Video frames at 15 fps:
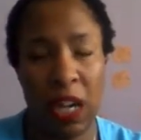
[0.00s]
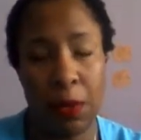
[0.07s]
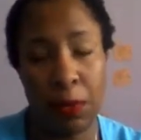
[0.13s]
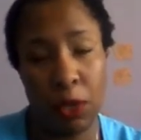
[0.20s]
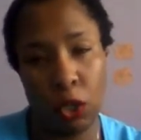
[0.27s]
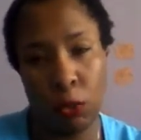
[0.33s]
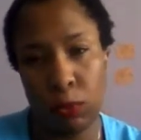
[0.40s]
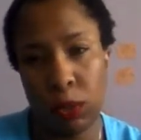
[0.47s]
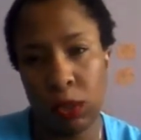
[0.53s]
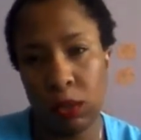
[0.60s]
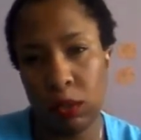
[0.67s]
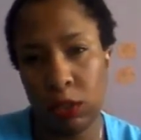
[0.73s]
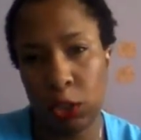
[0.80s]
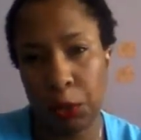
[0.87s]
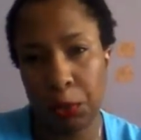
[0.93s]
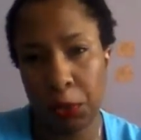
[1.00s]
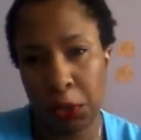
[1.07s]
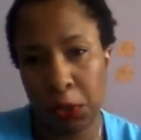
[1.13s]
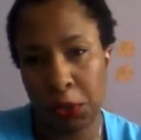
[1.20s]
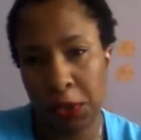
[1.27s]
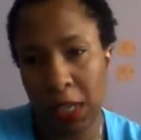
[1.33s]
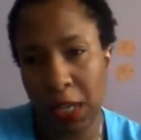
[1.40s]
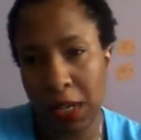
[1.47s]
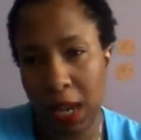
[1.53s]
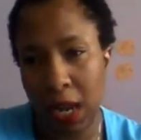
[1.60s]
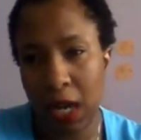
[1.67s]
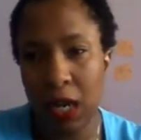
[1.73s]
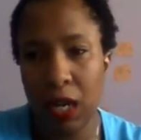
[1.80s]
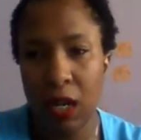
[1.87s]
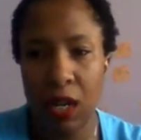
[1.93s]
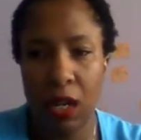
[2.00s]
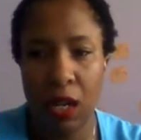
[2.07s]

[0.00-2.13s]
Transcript: Seen them all over. Super Soul Sunday.